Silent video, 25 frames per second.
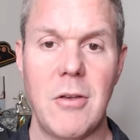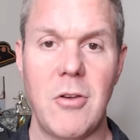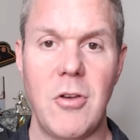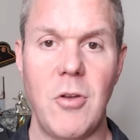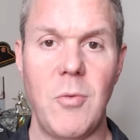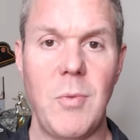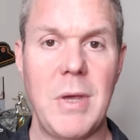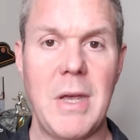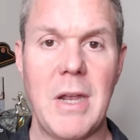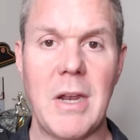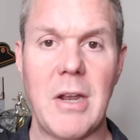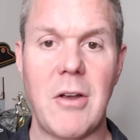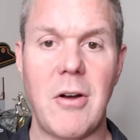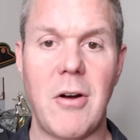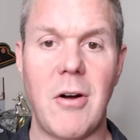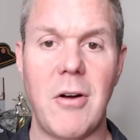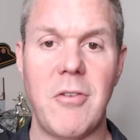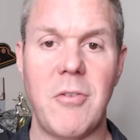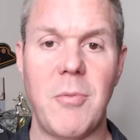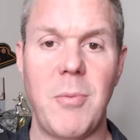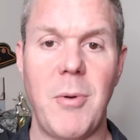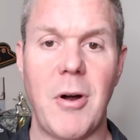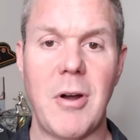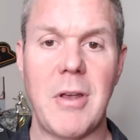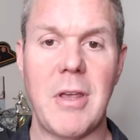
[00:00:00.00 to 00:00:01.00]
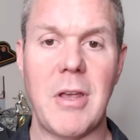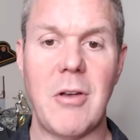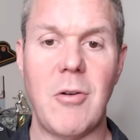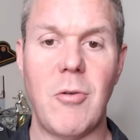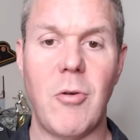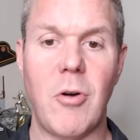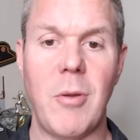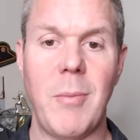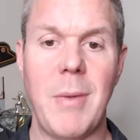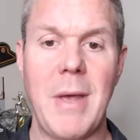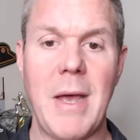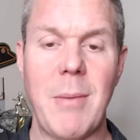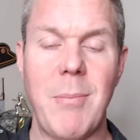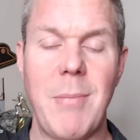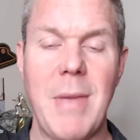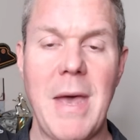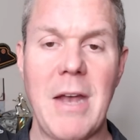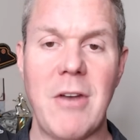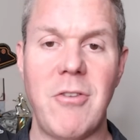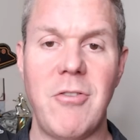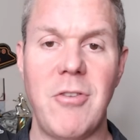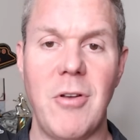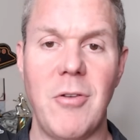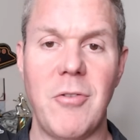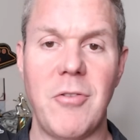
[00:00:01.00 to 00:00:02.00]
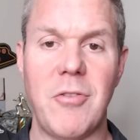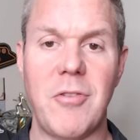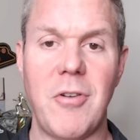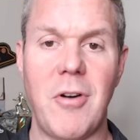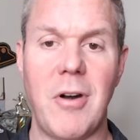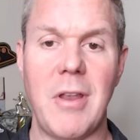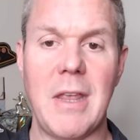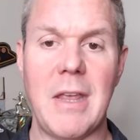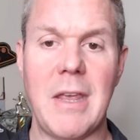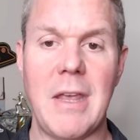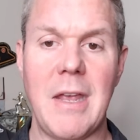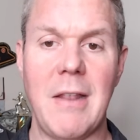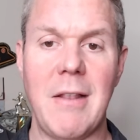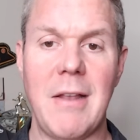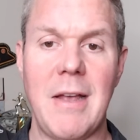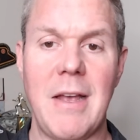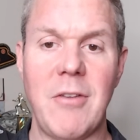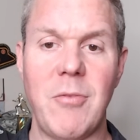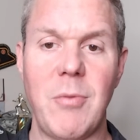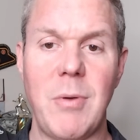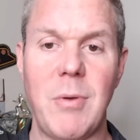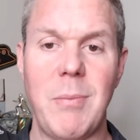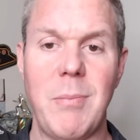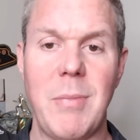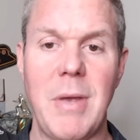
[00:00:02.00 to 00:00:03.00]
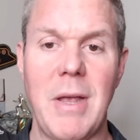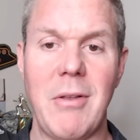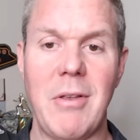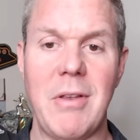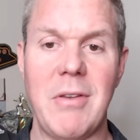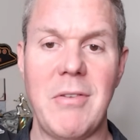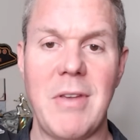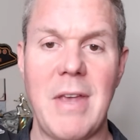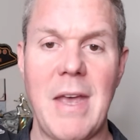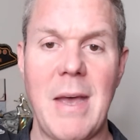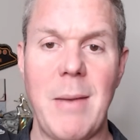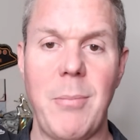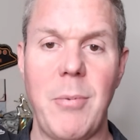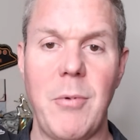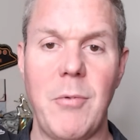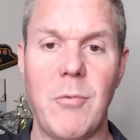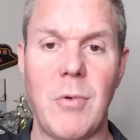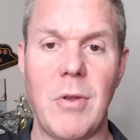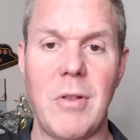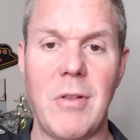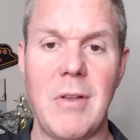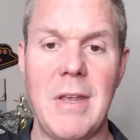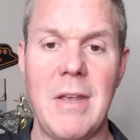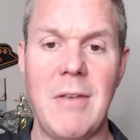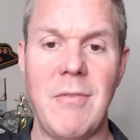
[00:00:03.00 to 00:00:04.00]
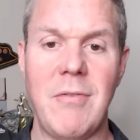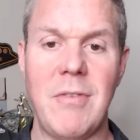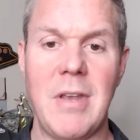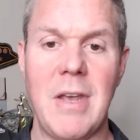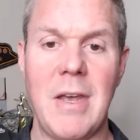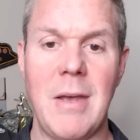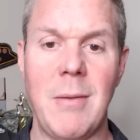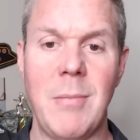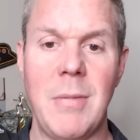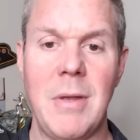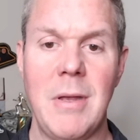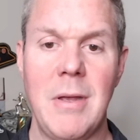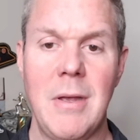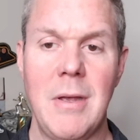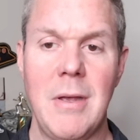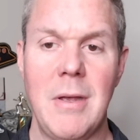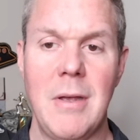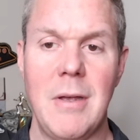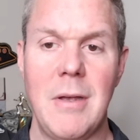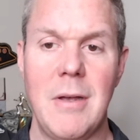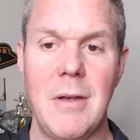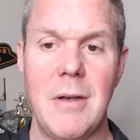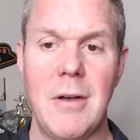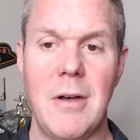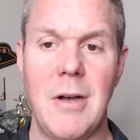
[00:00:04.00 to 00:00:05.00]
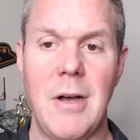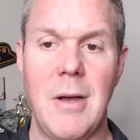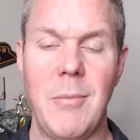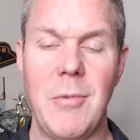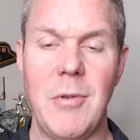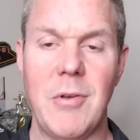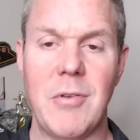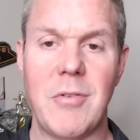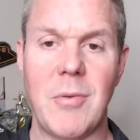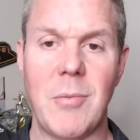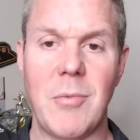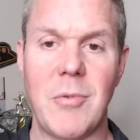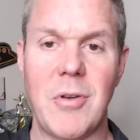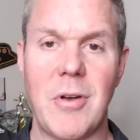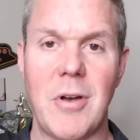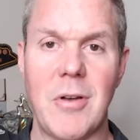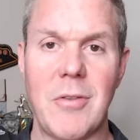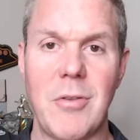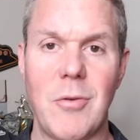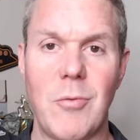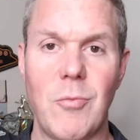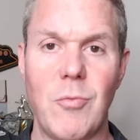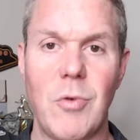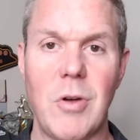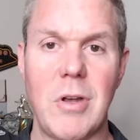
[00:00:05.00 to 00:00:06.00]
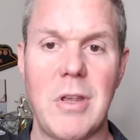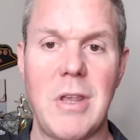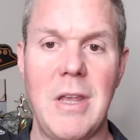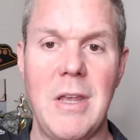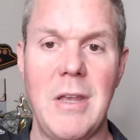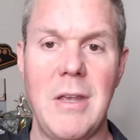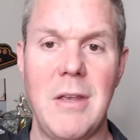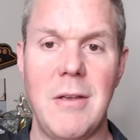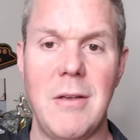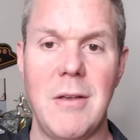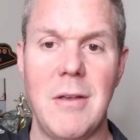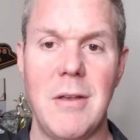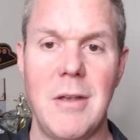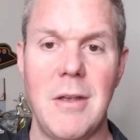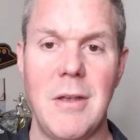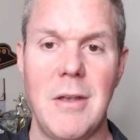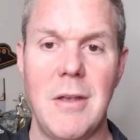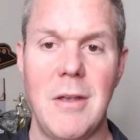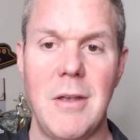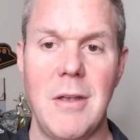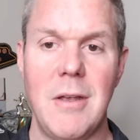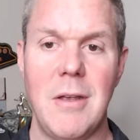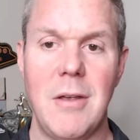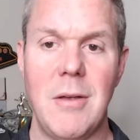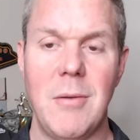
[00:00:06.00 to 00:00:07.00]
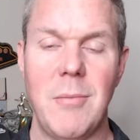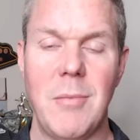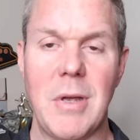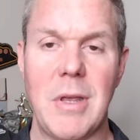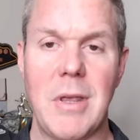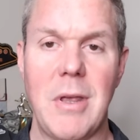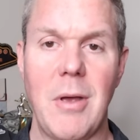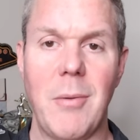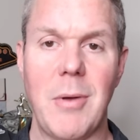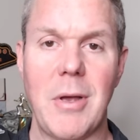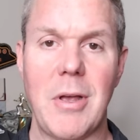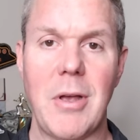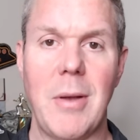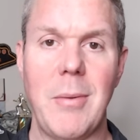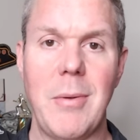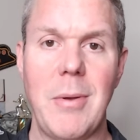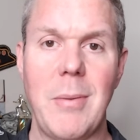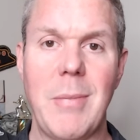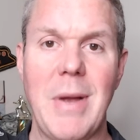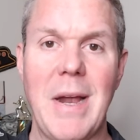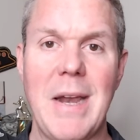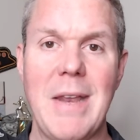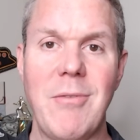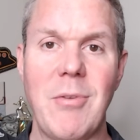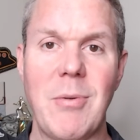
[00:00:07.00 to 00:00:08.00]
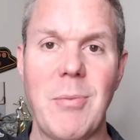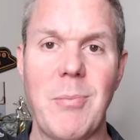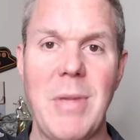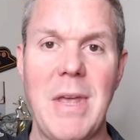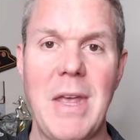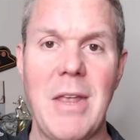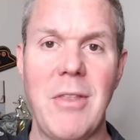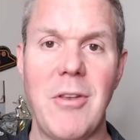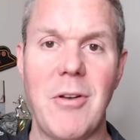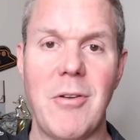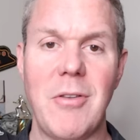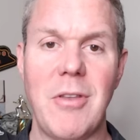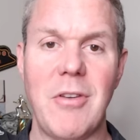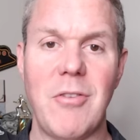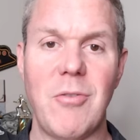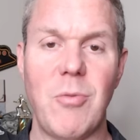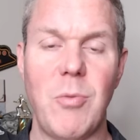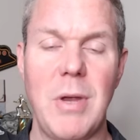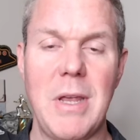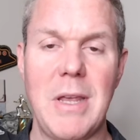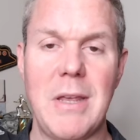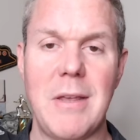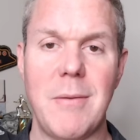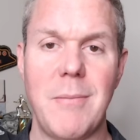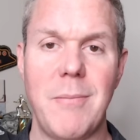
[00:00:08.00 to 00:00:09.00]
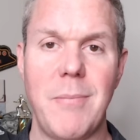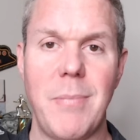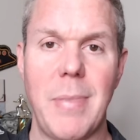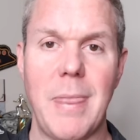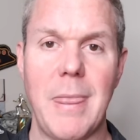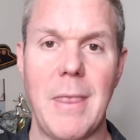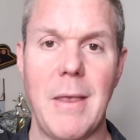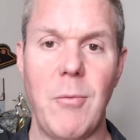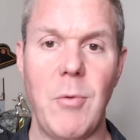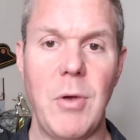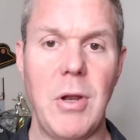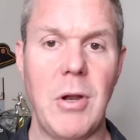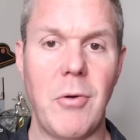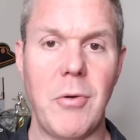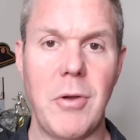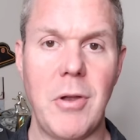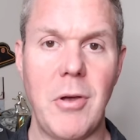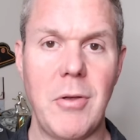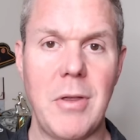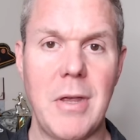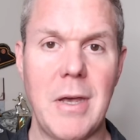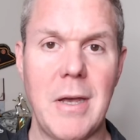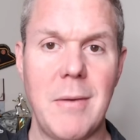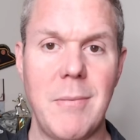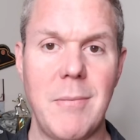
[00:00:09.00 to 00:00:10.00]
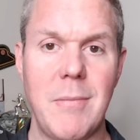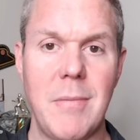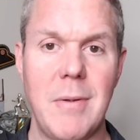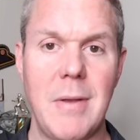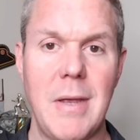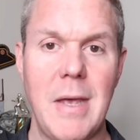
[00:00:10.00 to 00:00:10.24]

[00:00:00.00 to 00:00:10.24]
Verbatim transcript: Could we get a spark at quarterback? Mac Jones started again last week. Bailey Zappe relieved him. Um, there's some talk the rookie Malik Cunningham might even be in there this week. We don't know yet.